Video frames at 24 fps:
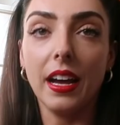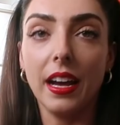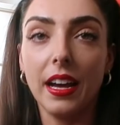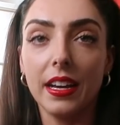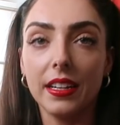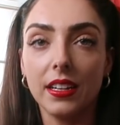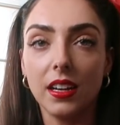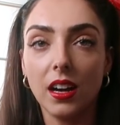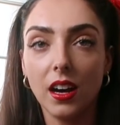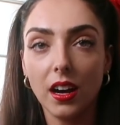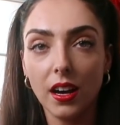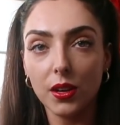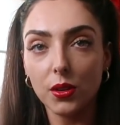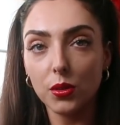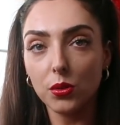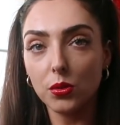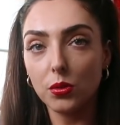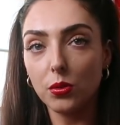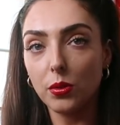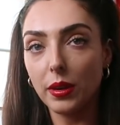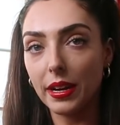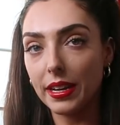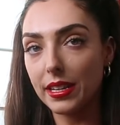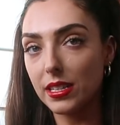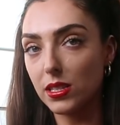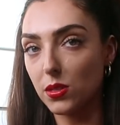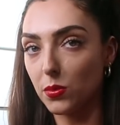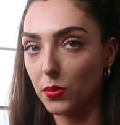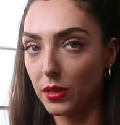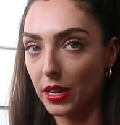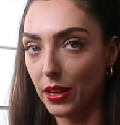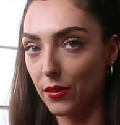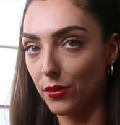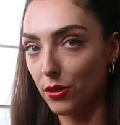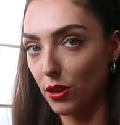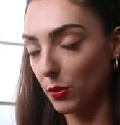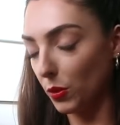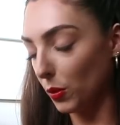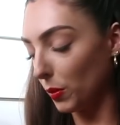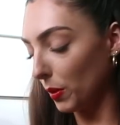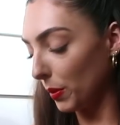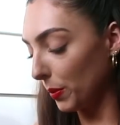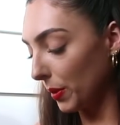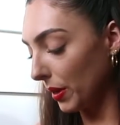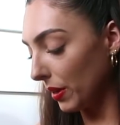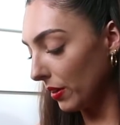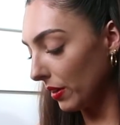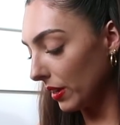And I always, whenever I'm on
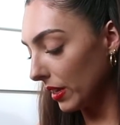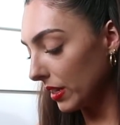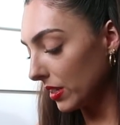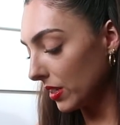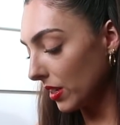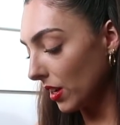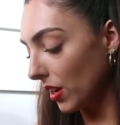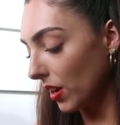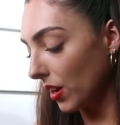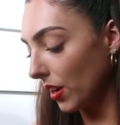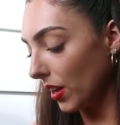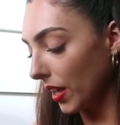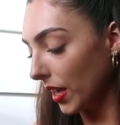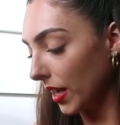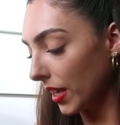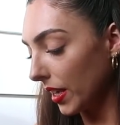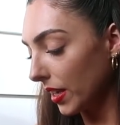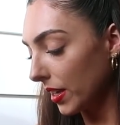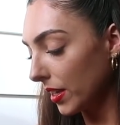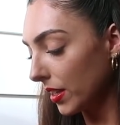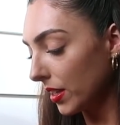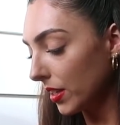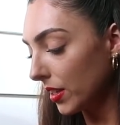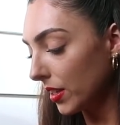my period, I